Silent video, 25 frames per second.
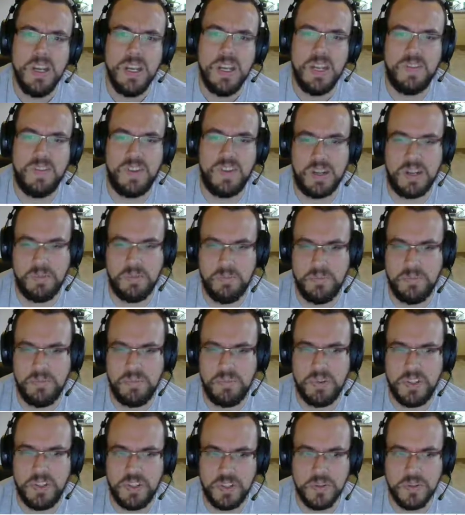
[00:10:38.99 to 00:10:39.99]
if it can
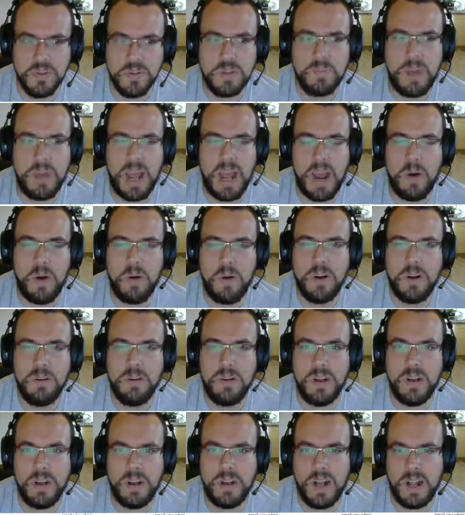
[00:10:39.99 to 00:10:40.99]
produce power
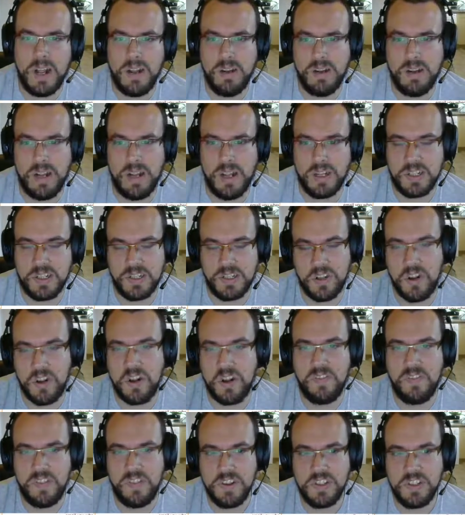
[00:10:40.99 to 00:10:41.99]
at a
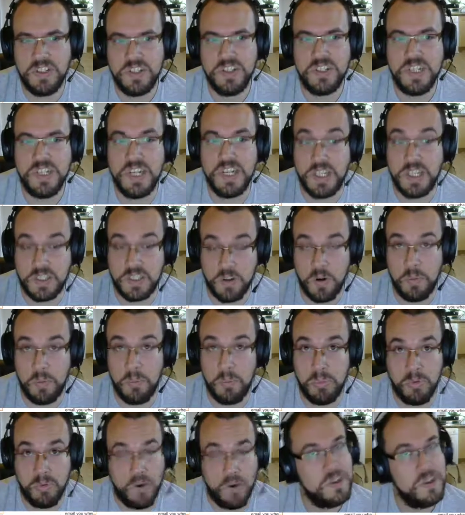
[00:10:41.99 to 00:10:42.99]
certain efficiency and it's got
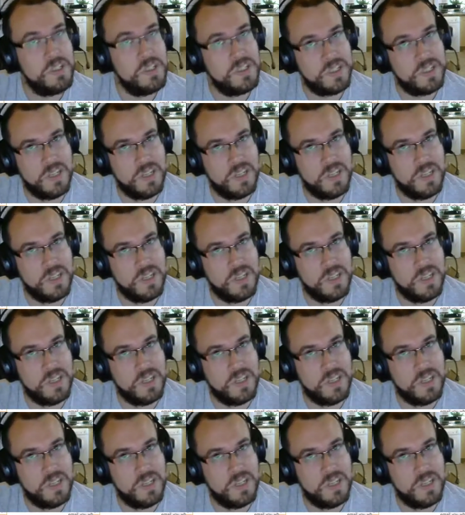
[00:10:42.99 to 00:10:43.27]
bronze.